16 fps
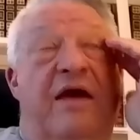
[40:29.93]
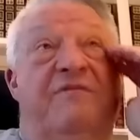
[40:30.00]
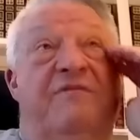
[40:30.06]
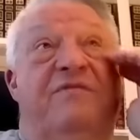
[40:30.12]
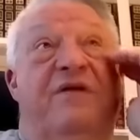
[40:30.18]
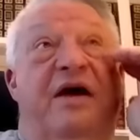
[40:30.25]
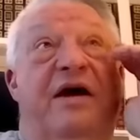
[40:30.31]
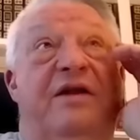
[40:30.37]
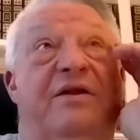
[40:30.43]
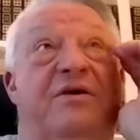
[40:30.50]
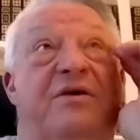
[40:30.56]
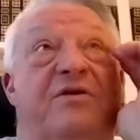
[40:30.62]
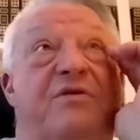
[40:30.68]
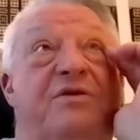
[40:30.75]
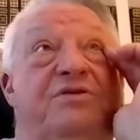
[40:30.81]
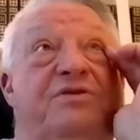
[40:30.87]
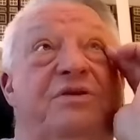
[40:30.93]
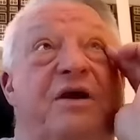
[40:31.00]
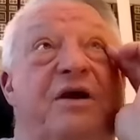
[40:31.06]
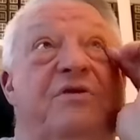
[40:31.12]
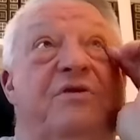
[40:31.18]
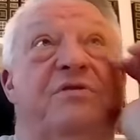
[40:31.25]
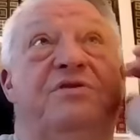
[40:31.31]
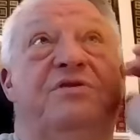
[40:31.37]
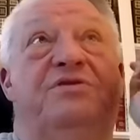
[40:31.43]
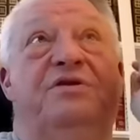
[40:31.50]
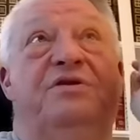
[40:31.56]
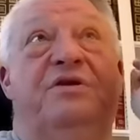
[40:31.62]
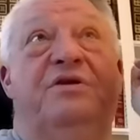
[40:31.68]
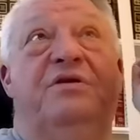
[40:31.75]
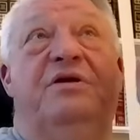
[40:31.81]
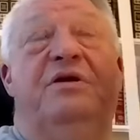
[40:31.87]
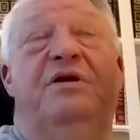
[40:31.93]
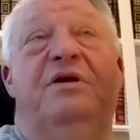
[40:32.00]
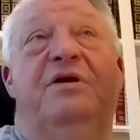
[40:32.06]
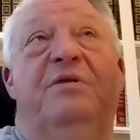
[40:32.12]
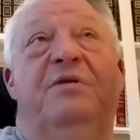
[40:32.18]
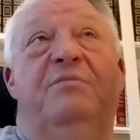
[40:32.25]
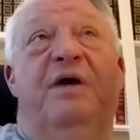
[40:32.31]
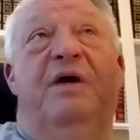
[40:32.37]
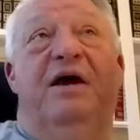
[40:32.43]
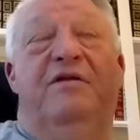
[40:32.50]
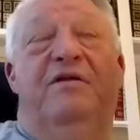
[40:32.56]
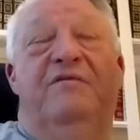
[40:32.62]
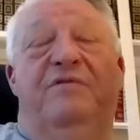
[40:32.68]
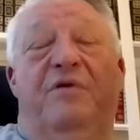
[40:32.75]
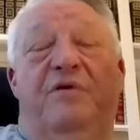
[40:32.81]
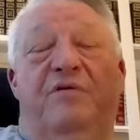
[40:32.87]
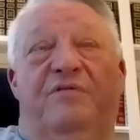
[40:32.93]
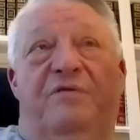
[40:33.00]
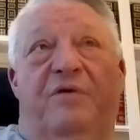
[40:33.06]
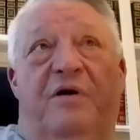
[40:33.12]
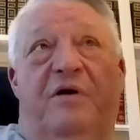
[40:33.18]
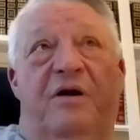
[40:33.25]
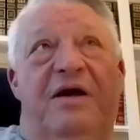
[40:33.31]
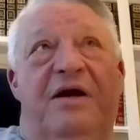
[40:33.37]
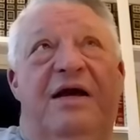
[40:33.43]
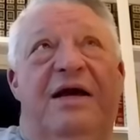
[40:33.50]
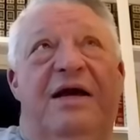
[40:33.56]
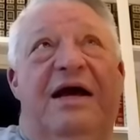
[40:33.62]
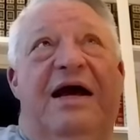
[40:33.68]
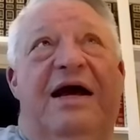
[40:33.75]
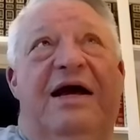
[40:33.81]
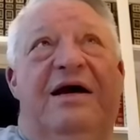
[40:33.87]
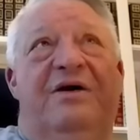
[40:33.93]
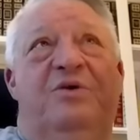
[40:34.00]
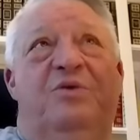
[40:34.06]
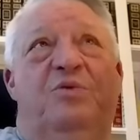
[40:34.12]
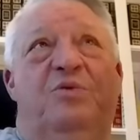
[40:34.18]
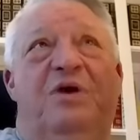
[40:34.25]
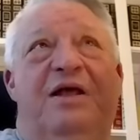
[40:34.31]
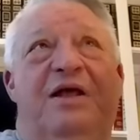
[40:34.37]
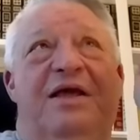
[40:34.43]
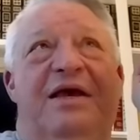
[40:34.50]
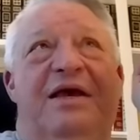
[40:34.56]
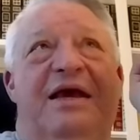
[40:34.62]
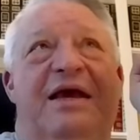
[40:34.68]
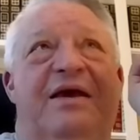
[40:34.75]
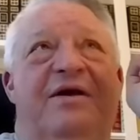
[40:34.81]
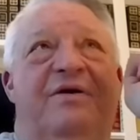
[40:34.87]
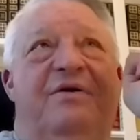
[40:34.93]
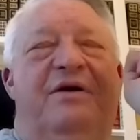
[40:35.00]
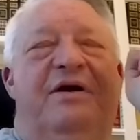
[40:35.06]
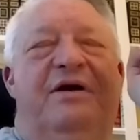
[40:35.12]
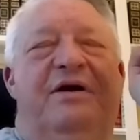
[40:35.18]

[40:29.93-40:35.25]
and find a Christian man to vote for really